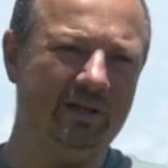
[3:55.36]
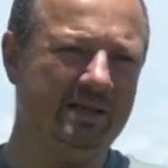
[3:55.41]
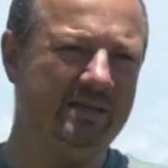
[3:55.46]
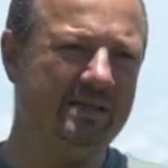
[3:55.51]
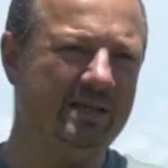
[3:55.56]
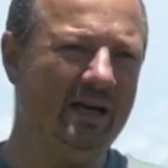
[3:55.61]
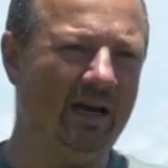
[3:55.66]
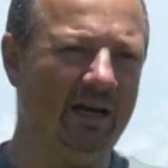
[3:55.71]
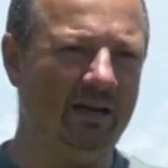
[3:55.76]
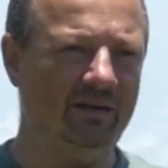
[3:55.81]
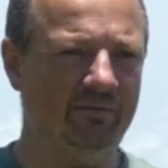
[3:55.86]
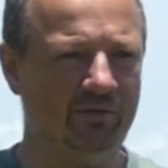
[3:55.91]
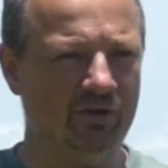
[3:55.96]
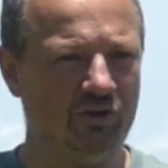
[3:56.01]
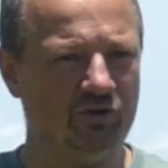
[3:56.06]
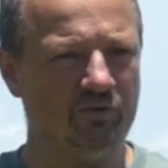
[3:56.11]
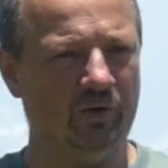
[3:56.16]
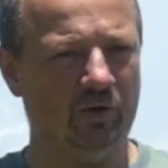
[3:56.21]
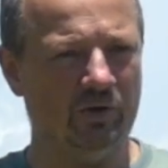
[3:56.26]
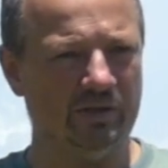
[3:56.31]
design,
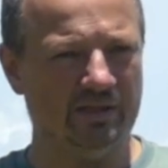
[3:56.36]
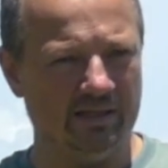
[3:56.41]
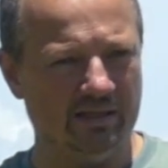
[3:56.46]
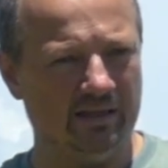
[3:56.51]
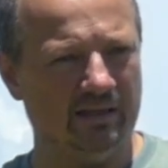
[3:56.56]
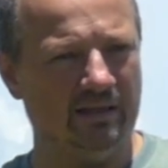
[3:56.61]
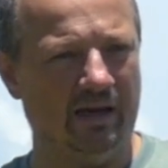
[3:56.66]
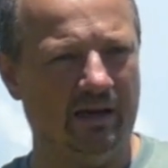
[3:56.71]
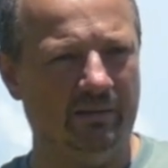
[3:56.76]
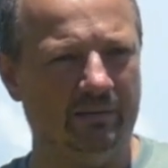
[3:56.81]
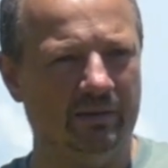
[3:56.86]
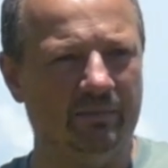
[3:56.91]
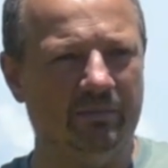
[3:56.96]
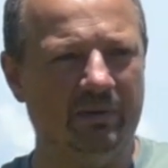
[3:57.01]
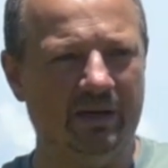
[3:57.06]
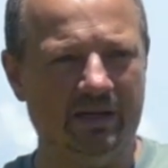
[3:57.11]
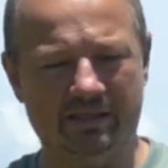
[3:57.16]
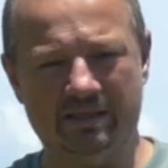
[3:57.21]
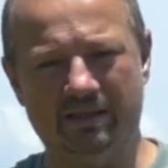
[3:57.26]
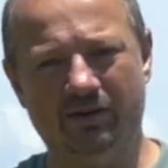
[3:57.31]
which was at the time the
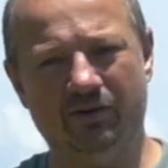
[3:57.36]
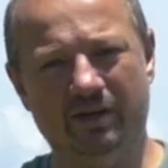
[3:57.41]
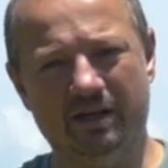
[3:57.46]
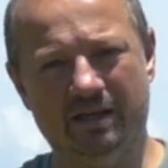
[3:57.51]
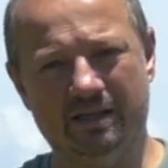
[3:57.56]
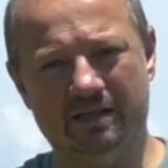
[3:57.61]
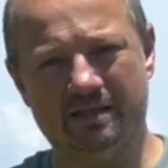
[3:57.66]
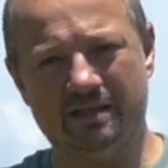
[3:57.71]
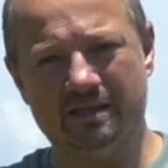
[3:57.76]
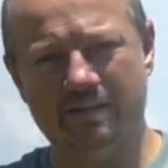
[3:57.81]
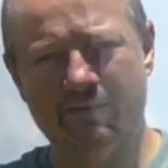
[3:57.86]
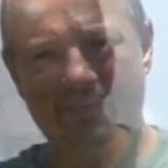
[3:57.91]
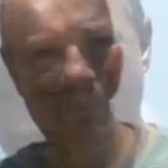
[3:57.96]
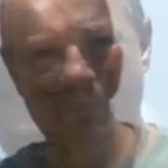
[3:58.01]
best there is.